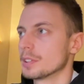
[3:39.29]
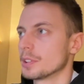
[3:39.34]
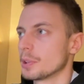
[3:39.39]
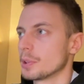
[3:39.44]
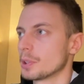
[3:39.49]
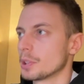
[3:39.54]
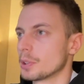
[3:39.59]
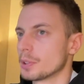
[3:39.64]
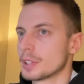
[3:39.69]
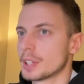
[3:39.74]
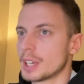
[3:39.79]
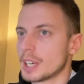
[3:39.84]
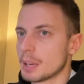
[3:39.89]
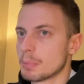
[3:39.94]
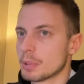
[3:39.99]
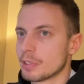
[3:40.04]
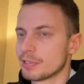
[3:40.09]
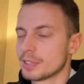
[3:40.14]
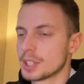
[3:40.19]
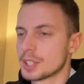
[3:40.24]
Do you know the name
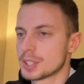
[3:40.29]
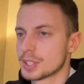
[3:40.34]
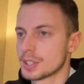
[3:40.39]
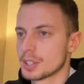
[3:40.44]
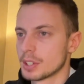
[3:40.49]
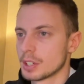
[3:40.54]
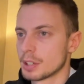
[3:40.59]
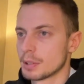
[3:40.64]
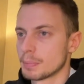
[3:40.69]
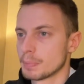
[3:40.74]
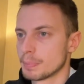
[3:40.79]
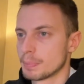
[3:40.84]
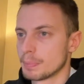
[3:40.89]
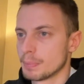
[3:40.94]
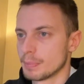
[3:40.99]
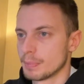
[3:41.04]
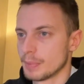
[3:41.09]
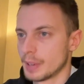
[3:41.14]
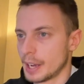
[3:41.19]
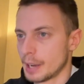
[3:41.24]
of this
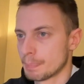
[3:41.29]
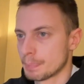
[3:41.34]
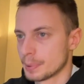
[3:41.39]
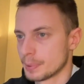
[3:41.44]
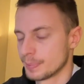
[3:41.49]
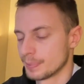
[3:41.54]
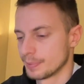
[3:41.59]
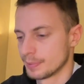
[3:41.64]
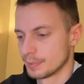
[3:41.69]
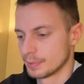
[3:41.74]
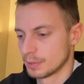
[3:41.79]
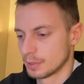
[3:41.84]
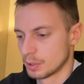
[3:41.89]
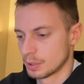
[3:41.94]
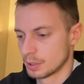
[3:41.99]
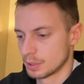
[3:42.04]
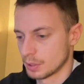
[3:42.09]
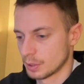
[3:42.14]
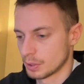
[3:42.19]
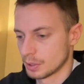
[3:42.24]
app
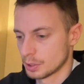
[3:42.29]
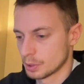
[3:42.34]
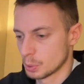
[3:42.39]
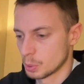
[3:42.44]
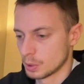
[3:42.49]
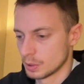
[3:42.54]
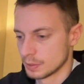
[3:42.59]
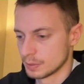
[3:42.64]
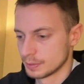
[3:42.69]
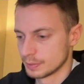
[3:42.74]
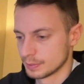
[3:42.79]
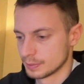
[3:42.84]
or tool?